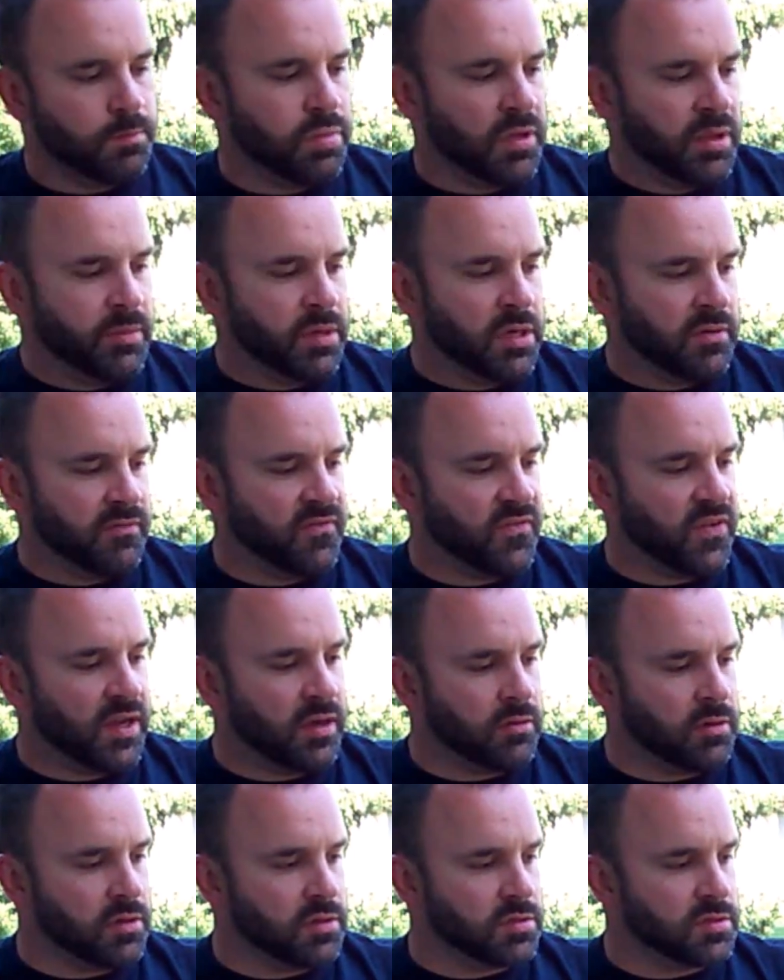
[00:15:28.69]
Blame it on
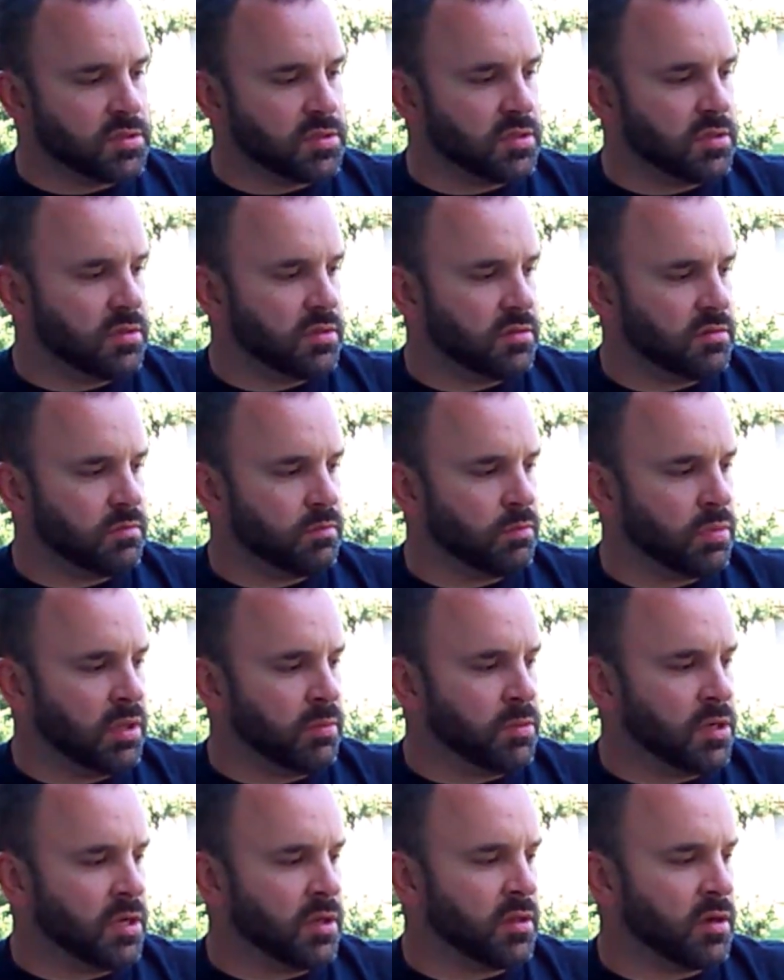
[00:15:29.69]
Founders.
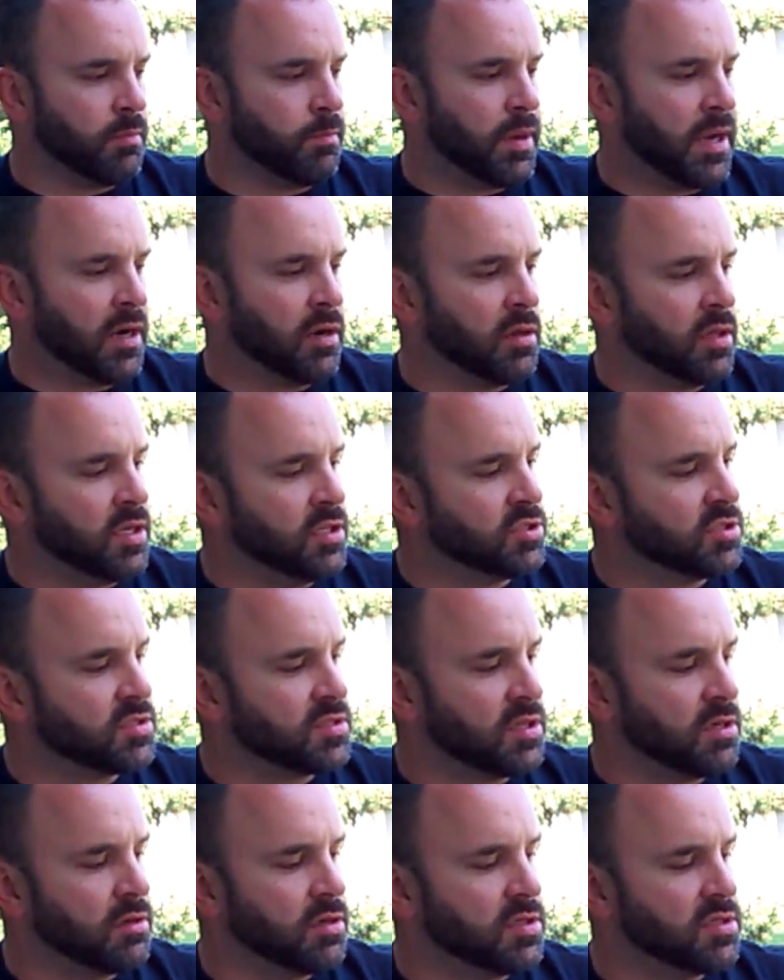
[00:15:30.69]
Blame it on their barrel age
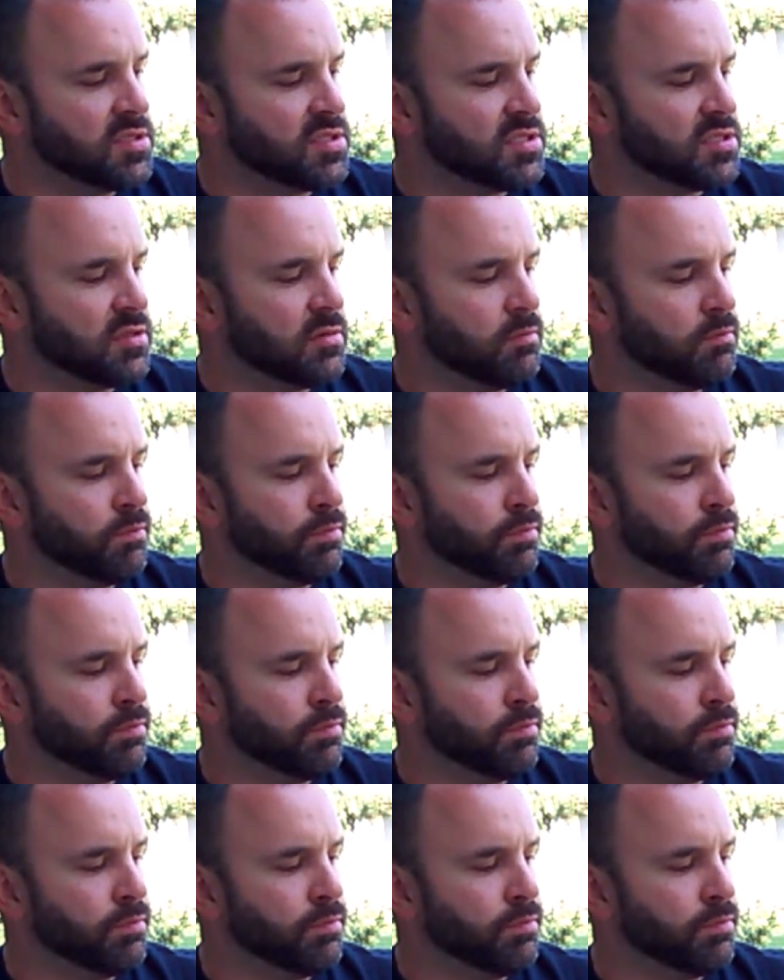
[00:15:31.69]
series.